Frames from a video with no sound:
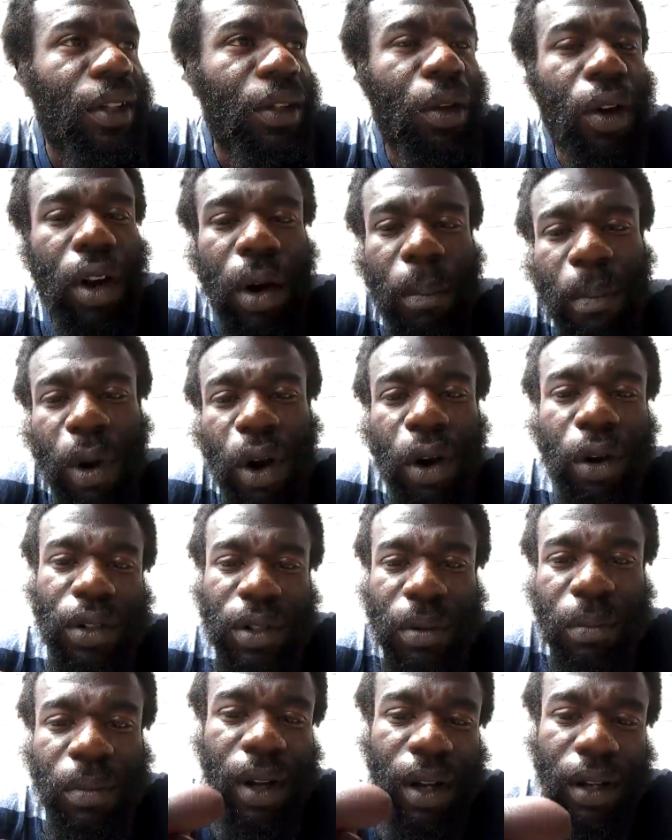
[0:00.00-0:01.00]
you're gonna murk
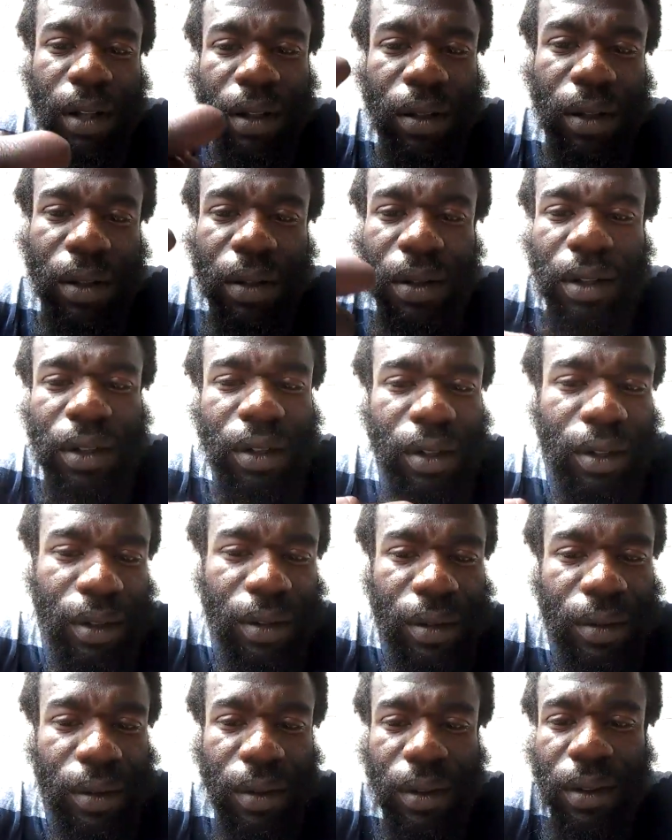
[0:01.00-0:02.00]
somebody, you know, you're gonna
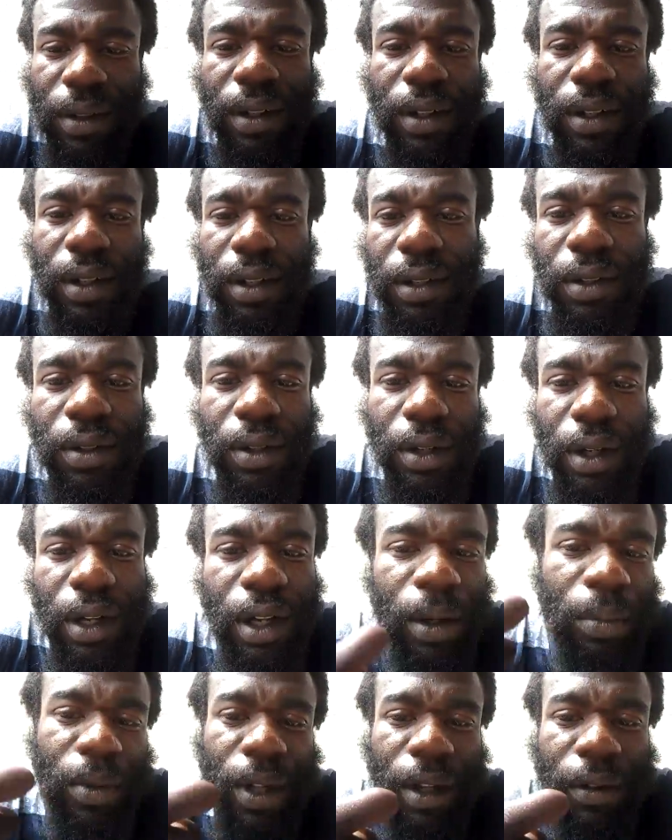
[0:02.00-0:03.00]

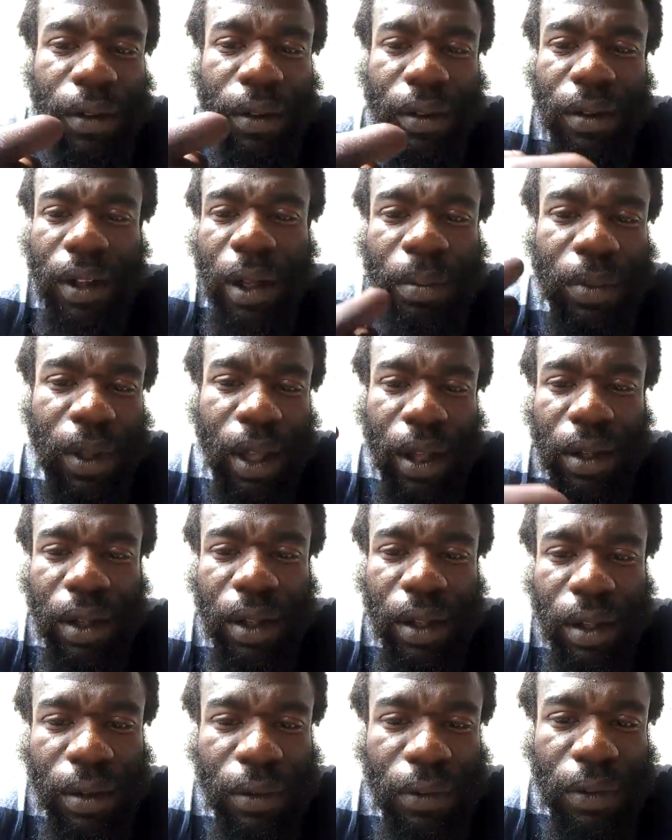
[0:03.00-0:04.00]
up
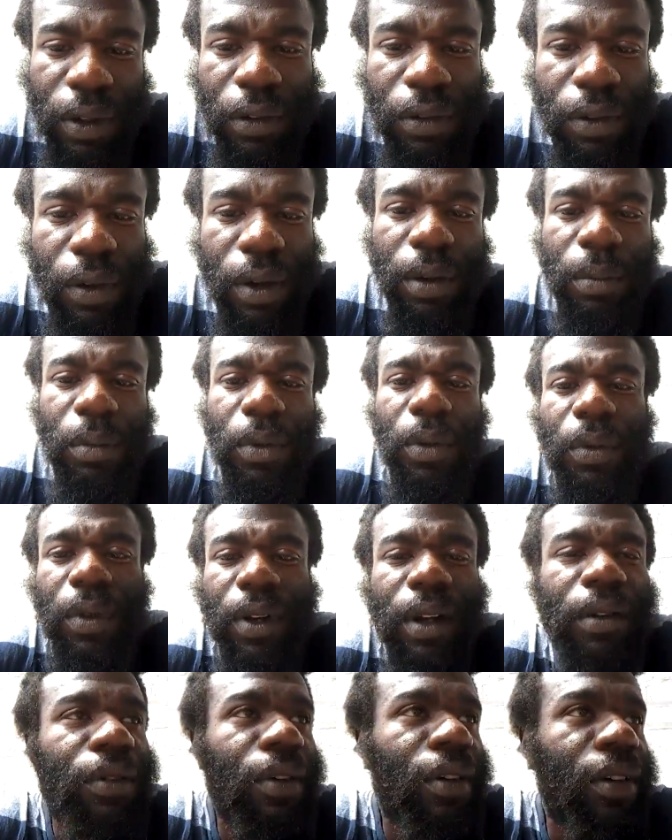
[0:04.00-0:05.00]
that fifth on them or
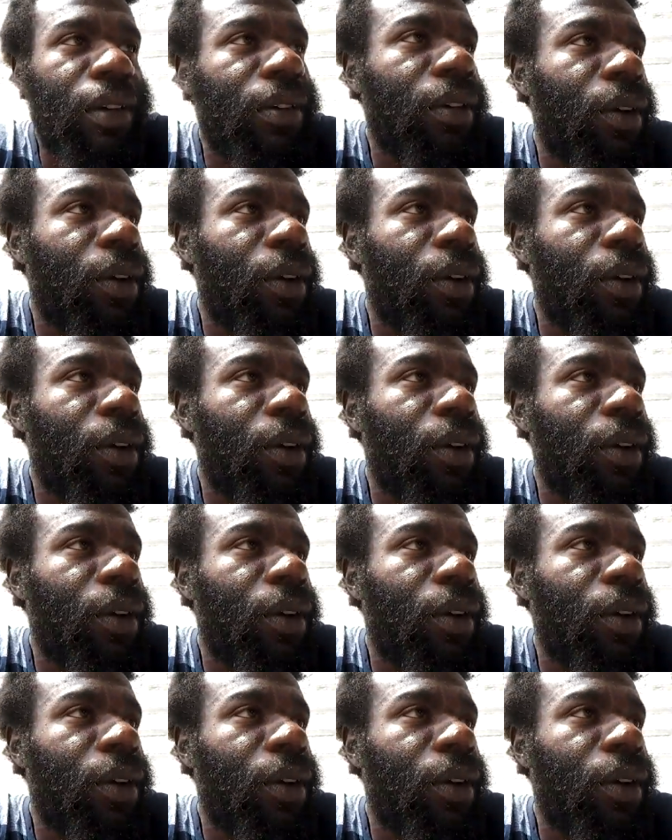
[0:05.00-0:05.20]
whatever,